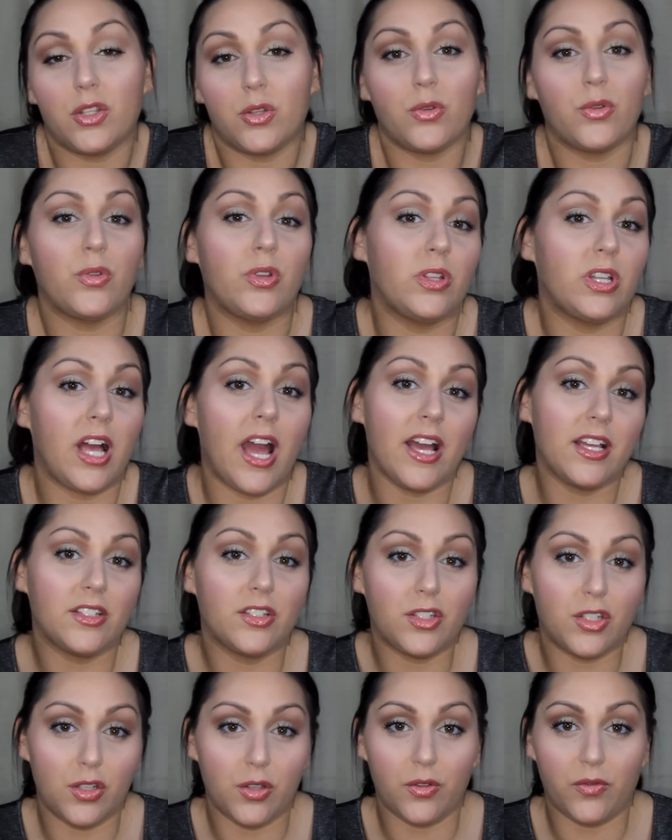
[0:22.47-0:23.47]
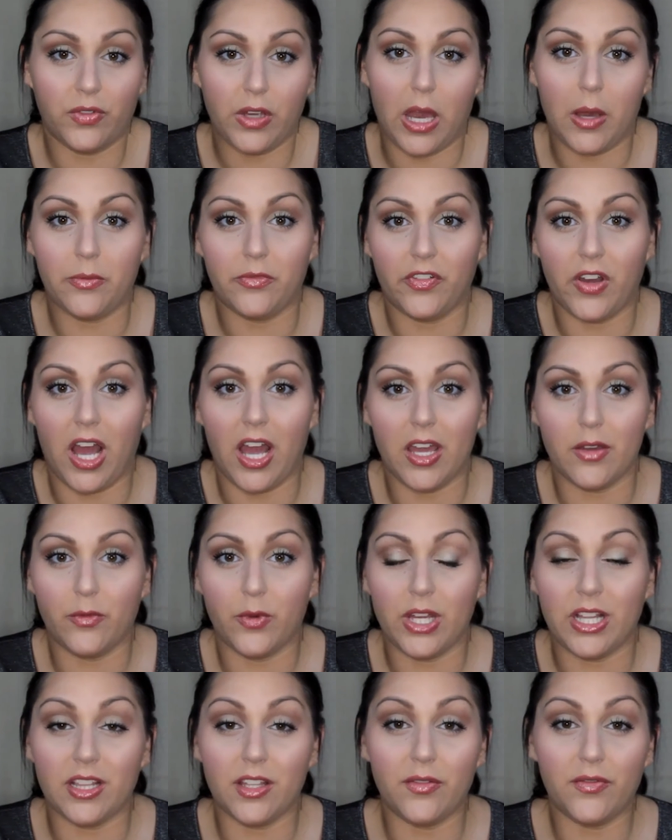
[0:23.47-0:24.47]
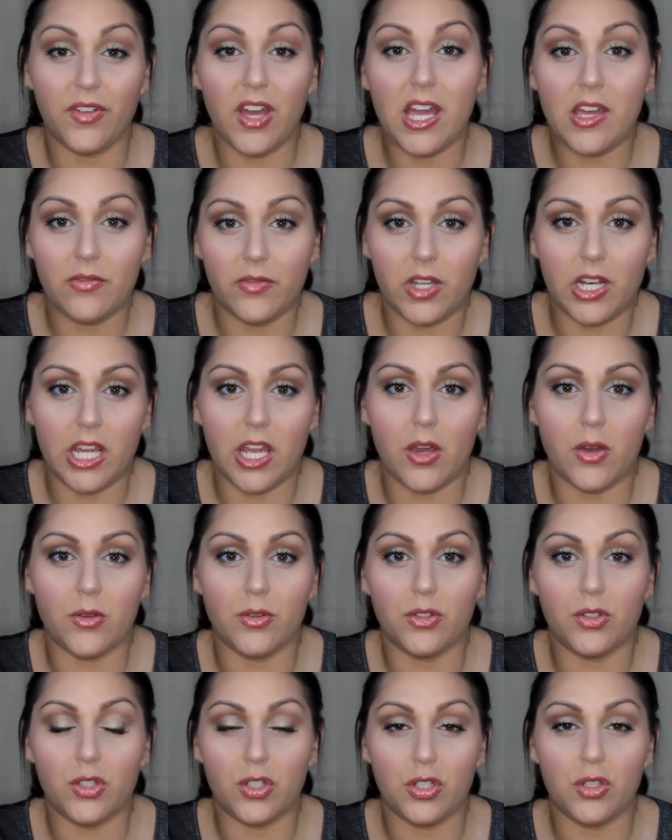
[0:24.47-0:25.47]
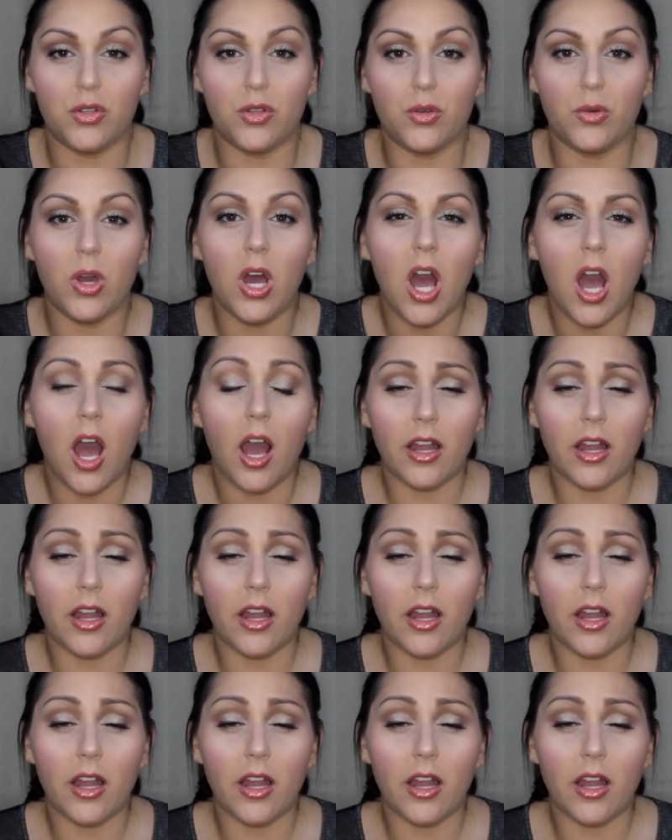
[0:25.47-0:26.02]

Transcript: through the last two Fab 5 weekly fave videos to